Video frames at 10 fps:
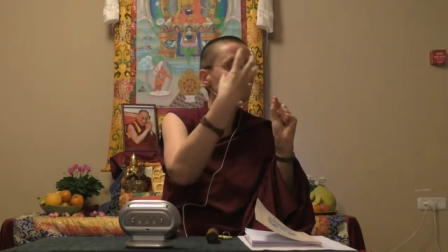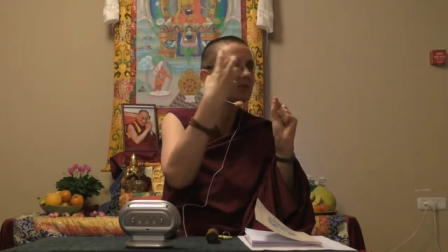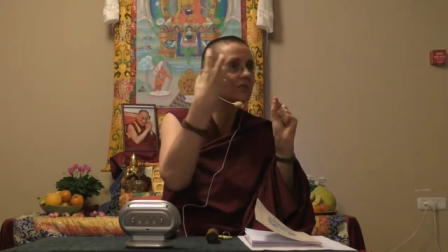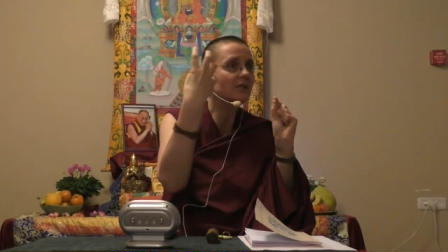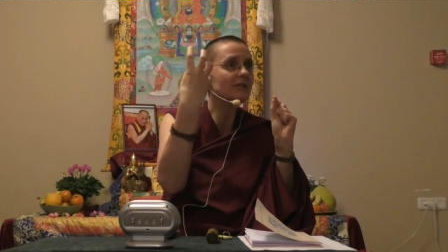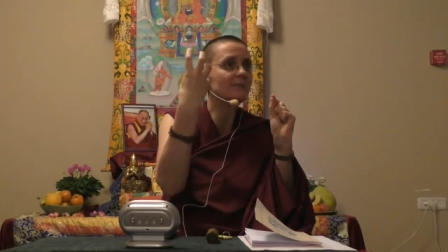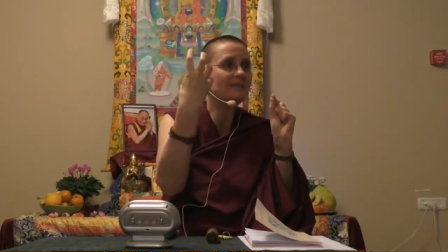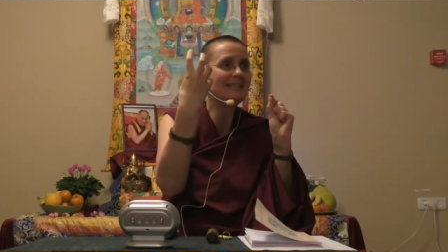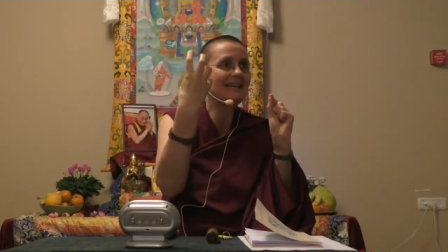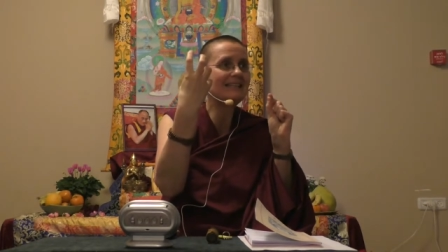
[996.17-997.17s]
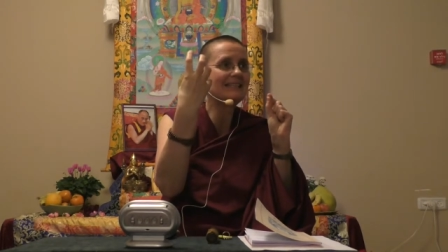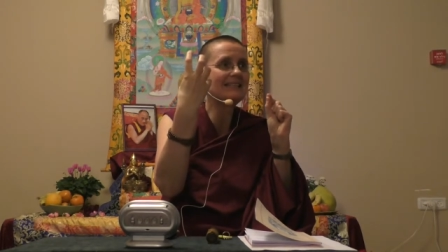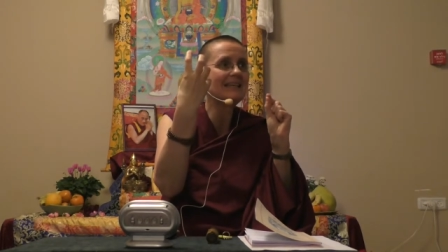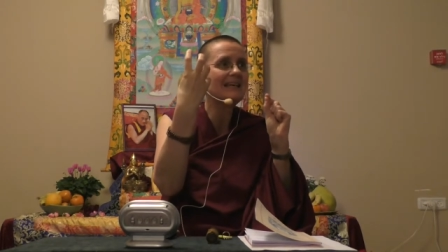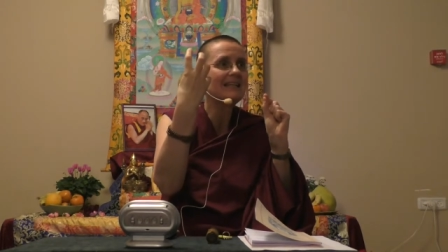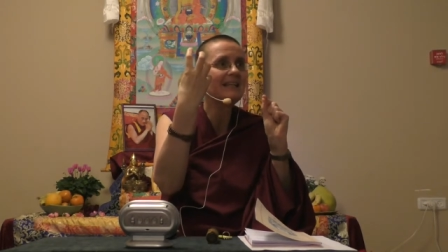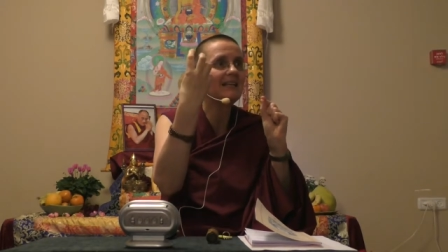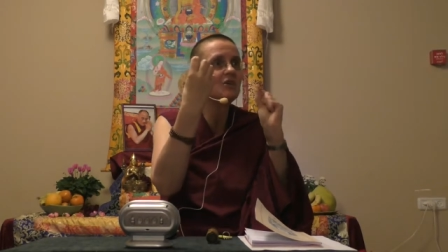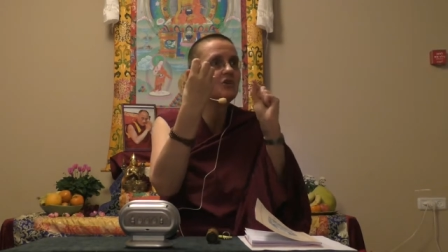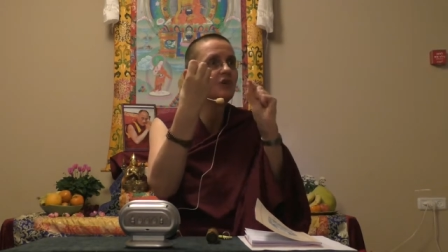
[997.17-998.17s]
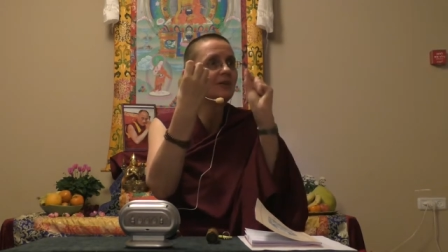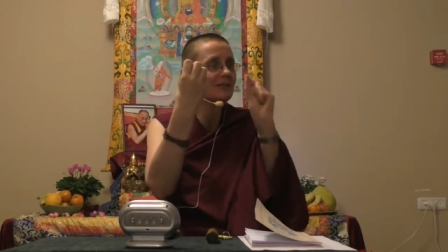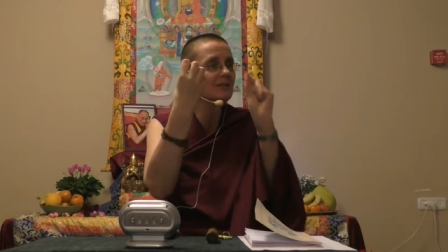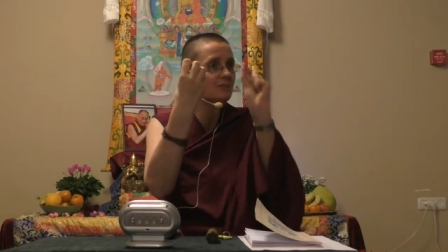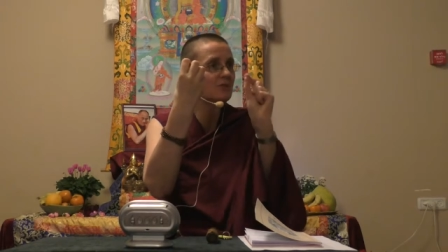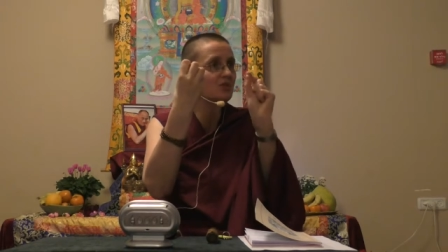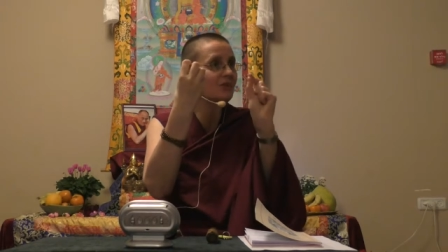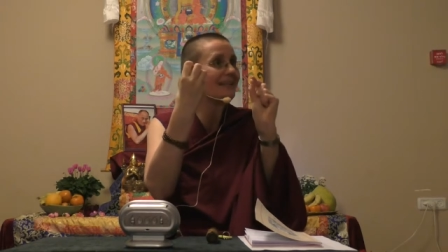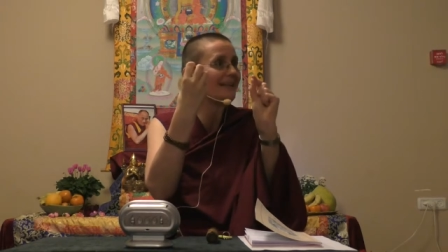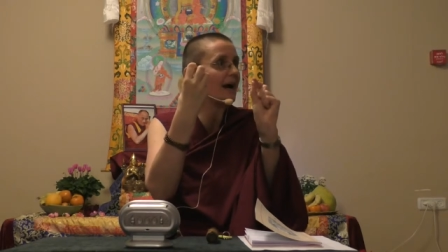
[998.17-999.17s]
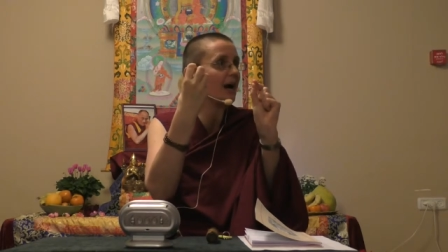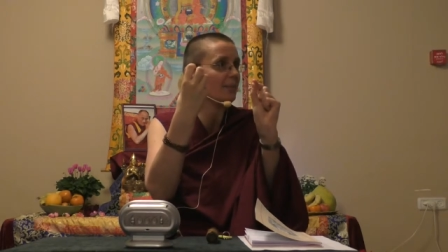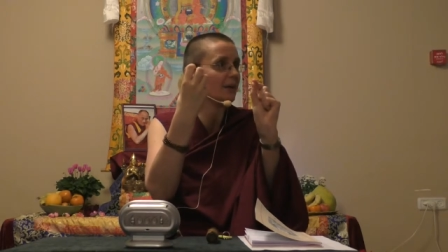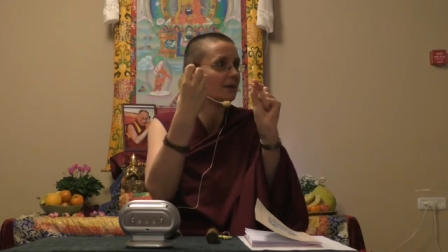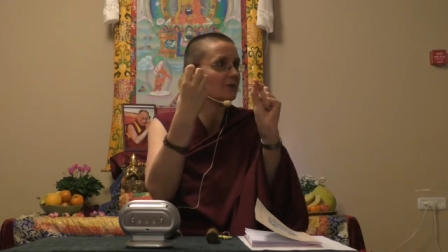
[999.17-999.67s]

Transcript: circumstances that are not strictly karmic.